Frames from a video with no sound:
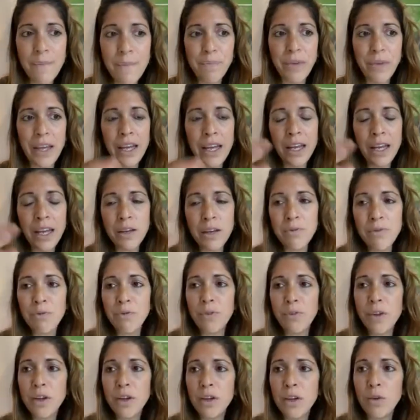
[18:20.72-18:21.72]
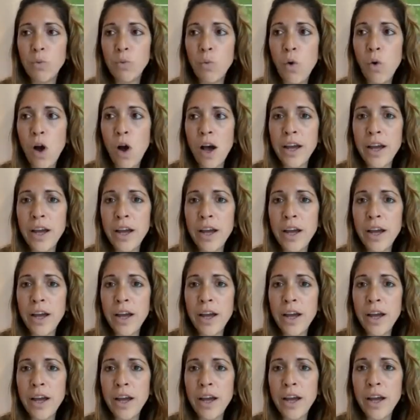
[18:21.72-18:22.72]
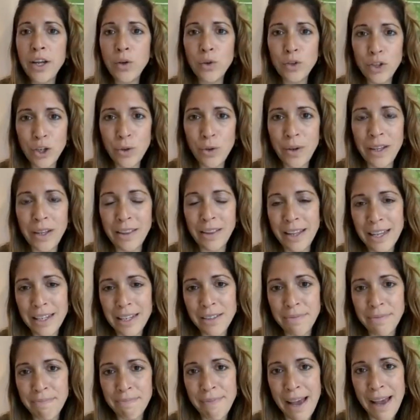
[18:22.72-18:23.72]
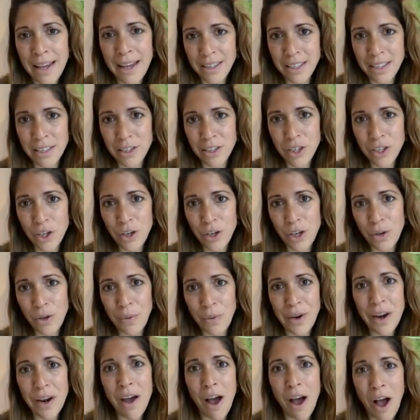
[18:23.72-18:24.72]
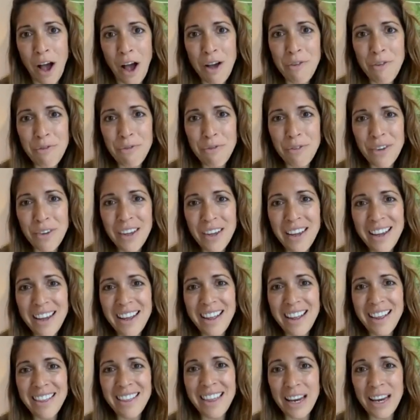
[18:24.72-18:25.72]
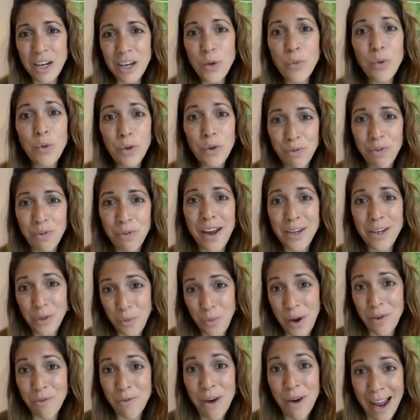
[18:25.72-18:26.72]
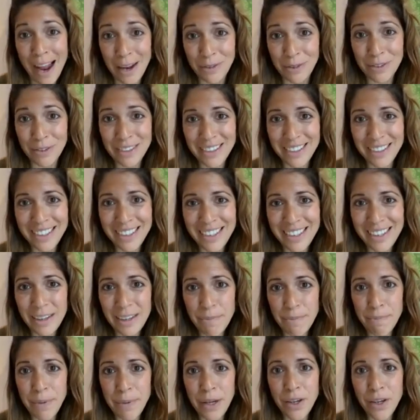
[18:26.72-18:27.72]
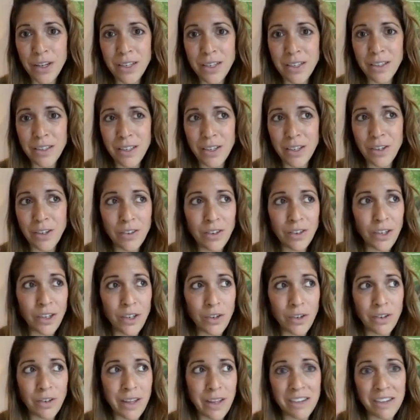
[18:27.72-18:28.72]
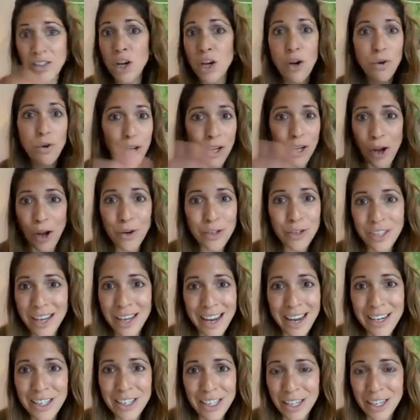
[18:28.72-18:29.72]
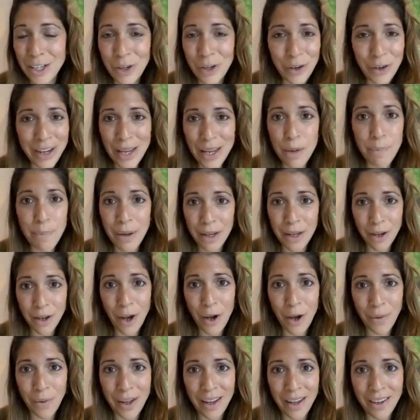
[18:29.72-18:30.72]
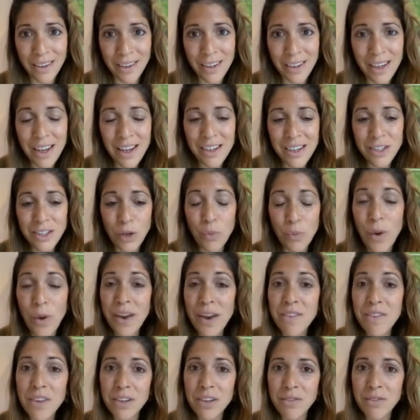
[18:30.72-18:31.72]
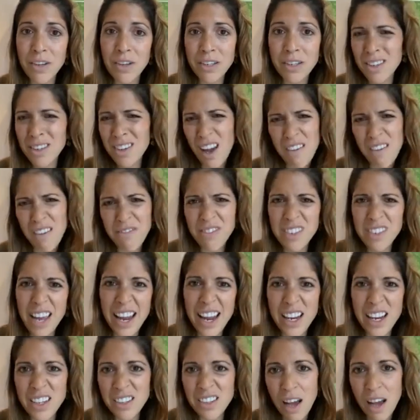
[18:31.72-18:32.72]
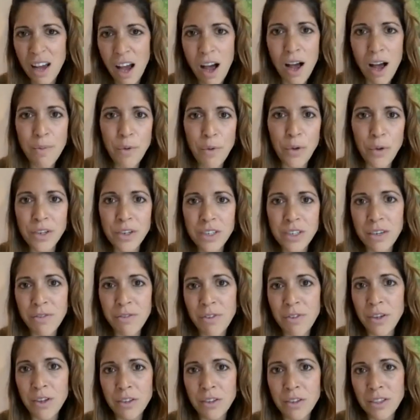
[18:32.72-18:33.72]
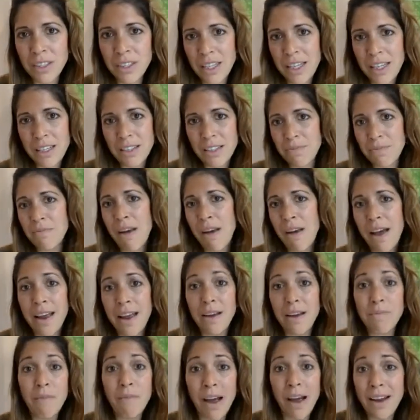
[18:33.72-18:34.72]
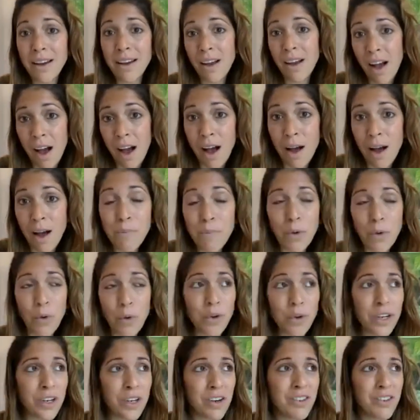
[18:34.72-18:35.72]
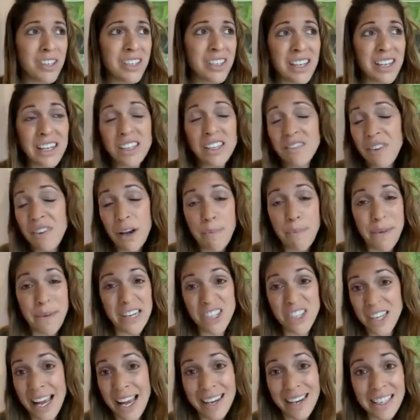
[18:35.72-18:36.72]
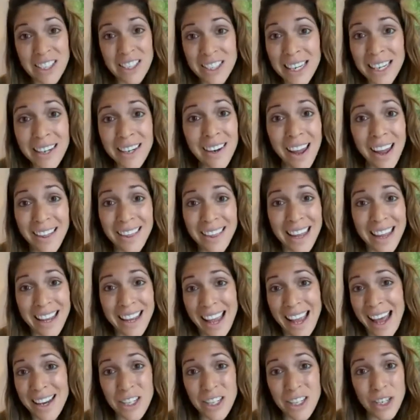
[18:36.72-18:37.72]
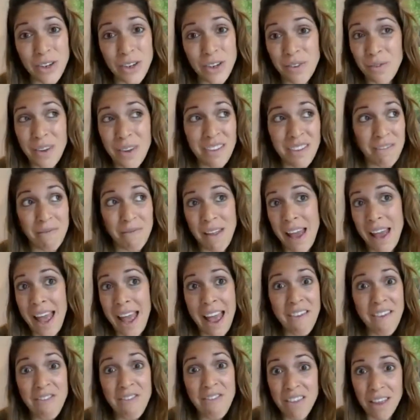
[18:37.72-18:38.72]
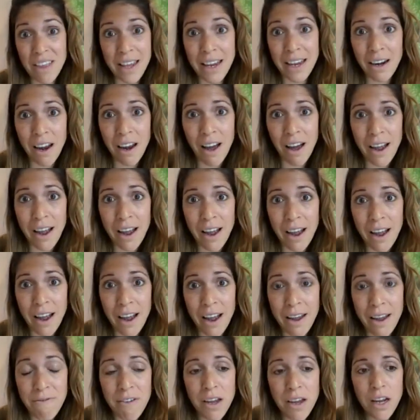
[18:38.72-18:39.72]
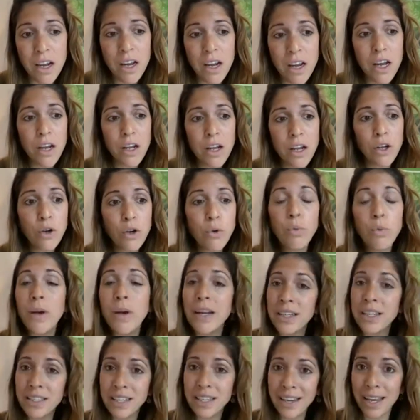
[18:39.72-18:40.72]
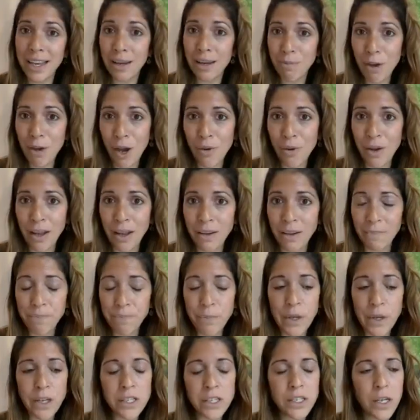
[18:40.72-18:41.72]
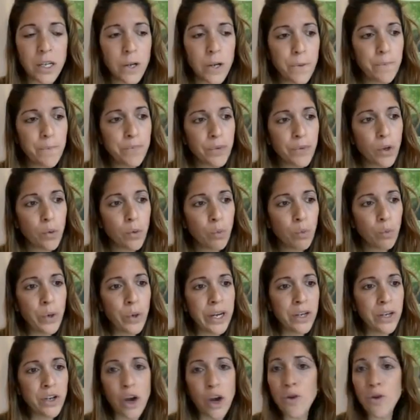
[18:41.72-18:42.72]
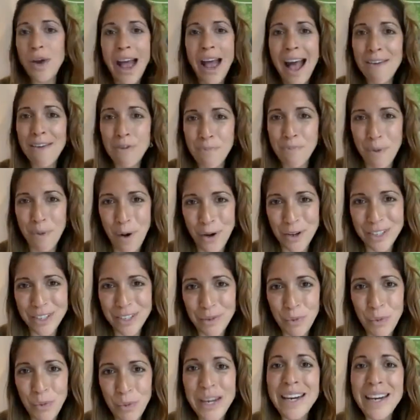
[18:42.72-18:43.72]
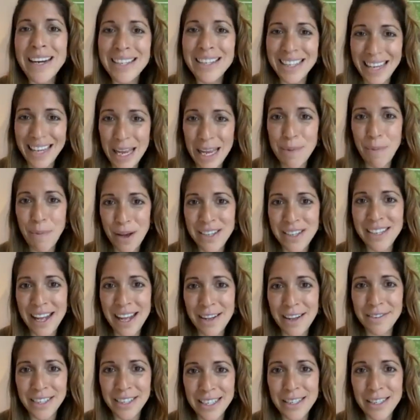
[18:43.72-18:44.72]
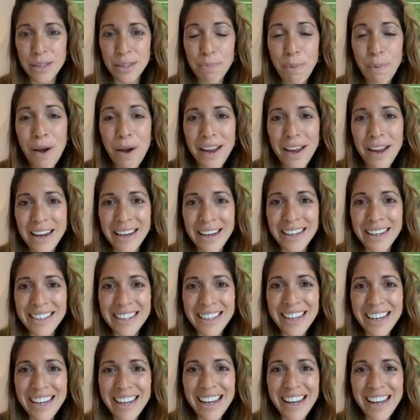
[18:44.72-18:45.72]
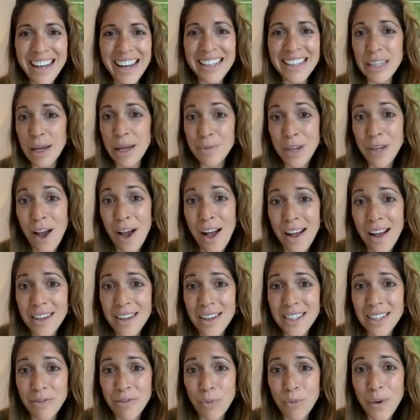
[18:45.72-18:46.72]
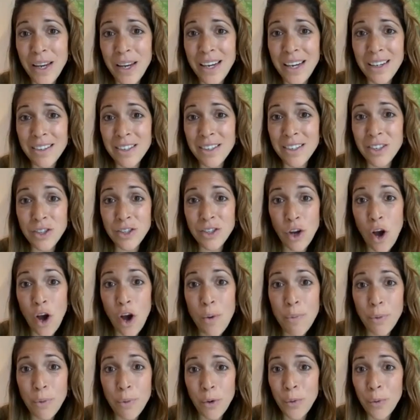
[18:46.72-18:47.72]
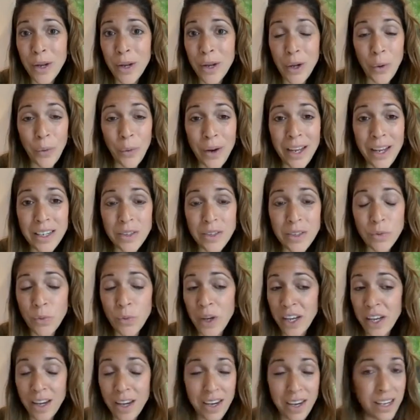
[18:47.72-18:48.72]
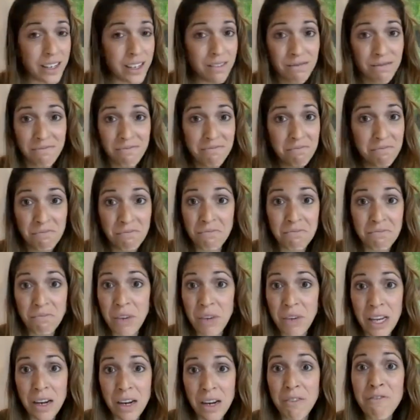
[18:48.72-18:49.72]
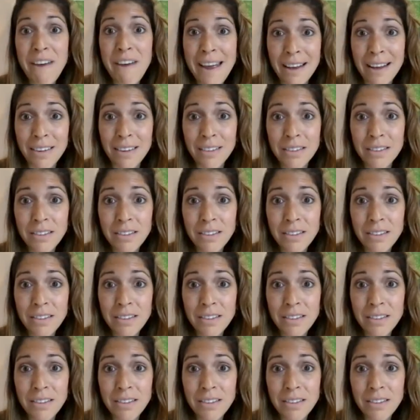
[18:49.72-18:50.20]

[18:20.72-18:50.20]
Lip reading: If why you're doing this matters to you enough, then you will find a way round, because you there's no negotiation. You're keeping going. So when the tough days come, or the difficulties might come, or, you know, just things feel a bit challenging, like they can do with everything in life, you're willing to keep going, because we don't have a boss. We need to keep ourselves inspired. It's up to us. If we stop or we quit, we're gonna fail.